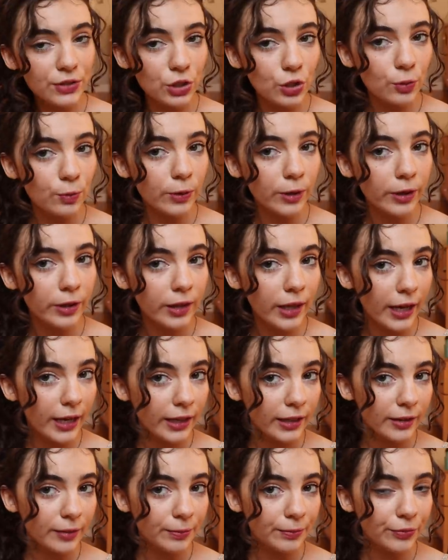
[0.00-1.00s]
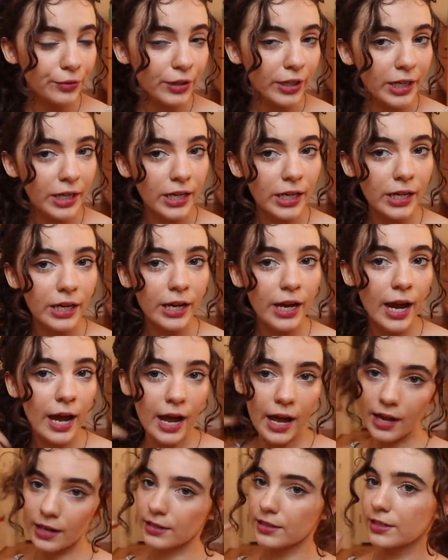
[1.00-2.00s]
super like pretty
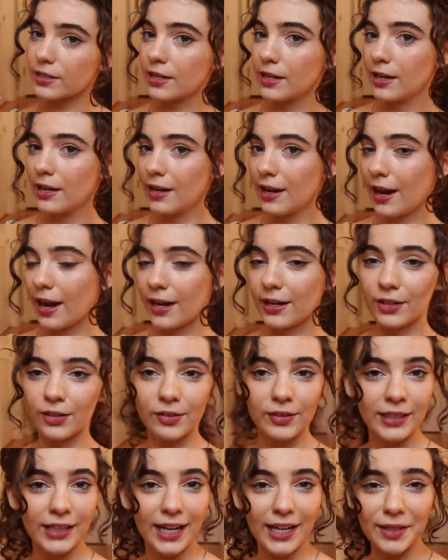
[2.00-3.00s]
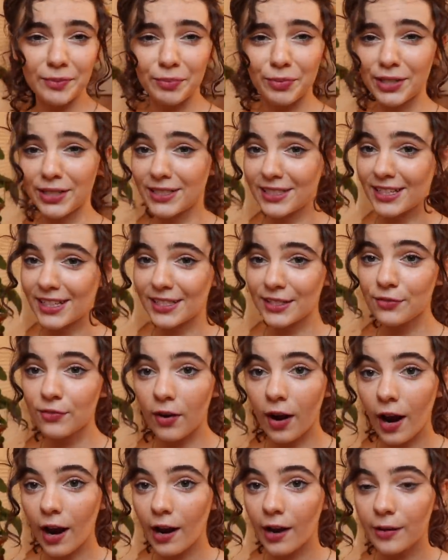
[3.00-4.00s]
and I don't know, like kind of princess
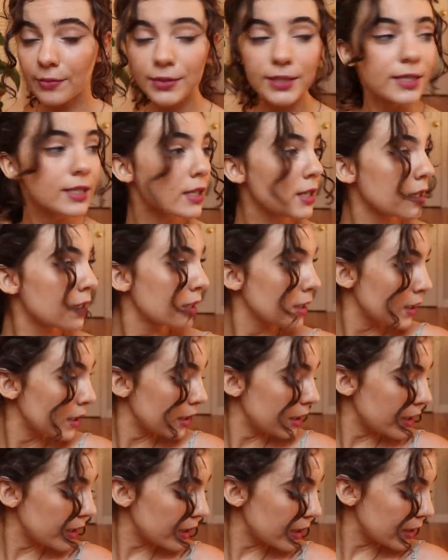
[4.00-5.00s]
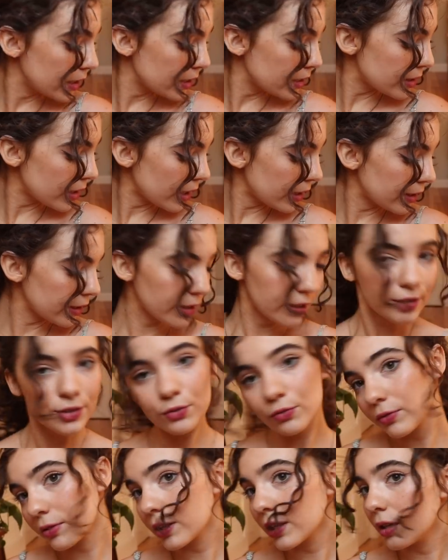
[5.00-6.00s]
vibes. And I think
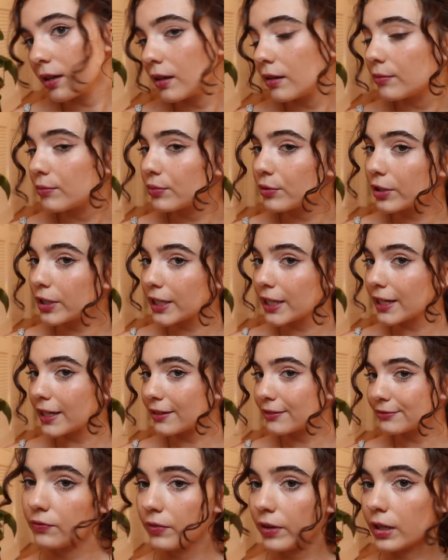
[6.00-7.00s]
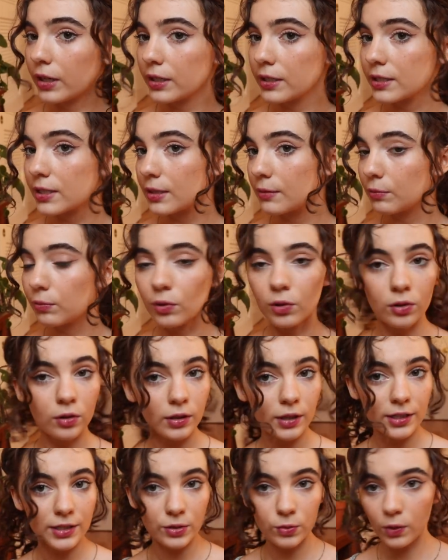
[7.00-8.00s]
it's really pretty. Very
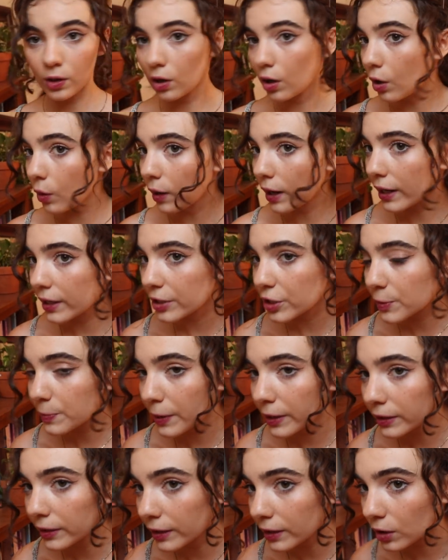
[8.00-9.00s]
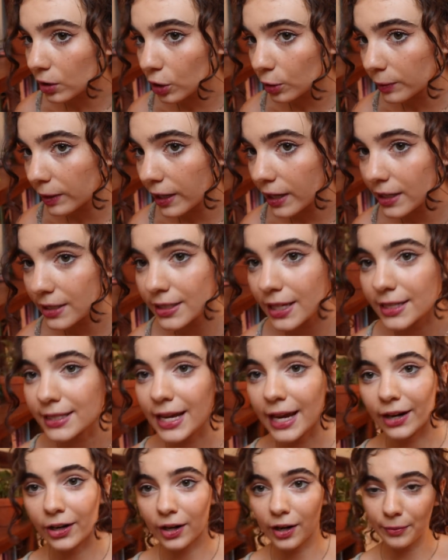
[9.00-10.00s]
simple as well. Oh, I just pinned like a little bit excess
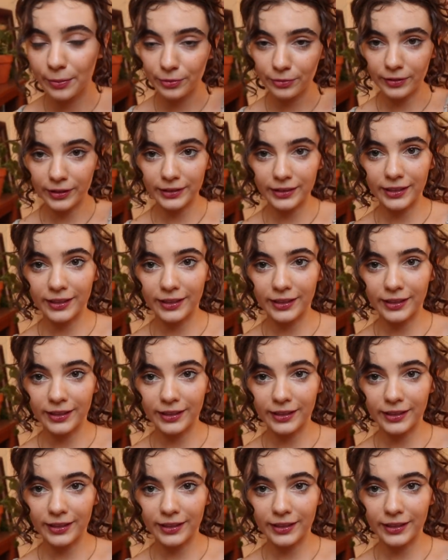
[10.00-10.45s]
hair up right